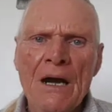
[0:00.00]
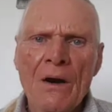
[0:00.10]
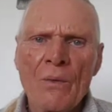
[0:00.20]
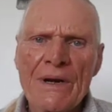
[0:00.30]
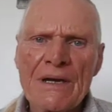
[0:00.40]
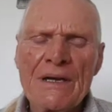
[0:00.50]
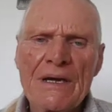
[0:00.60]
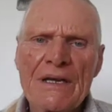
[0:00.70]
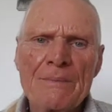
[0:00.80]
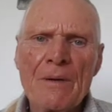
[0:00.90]
when a guy
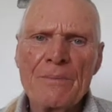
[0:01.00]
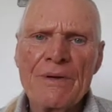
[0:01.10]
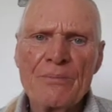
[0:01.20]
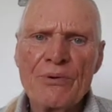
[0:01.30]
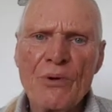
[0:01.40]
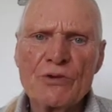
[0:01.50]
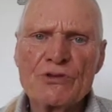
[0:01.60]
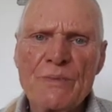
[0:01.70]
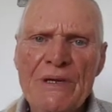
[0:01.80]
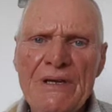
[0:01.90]
came up and approached
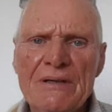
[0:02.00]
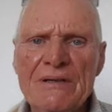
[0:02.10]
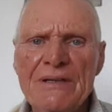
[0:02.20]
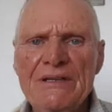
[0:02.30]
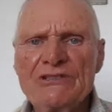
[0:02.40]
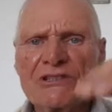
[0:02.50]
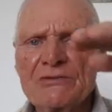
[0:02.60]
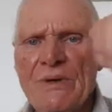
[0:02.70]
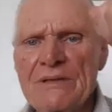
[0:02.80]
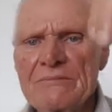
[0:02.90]
me, and he just
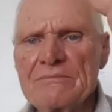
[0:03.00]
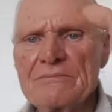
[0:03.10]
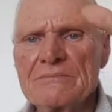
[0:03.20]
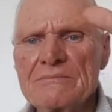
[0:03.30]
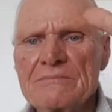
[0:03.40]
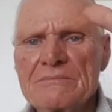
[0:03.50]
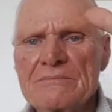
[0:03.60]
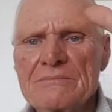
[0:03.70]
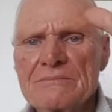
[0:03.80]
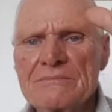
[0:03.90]
went
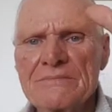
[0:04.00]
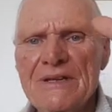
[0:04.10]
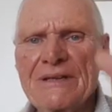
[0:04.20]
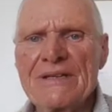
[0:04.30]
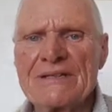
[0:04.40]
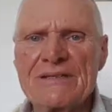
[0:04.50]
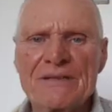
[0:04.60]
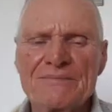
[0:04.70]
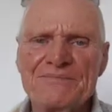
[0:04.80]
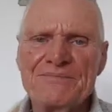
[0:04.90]
like this,
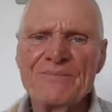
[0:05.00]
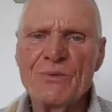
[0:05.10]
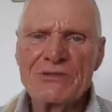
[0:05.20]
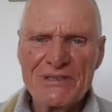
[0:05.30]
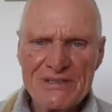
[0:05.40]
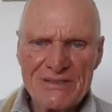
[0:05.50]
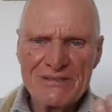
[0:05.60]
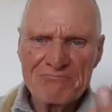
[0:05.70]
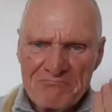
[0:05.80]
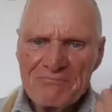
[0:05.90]
which is,
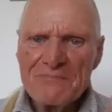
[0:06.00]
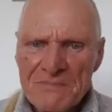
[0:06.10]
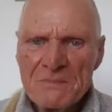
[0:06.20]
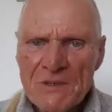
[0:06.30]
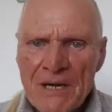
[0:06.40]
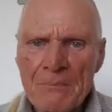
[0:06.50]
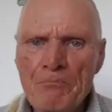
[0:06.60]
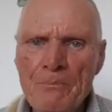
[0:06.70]
come.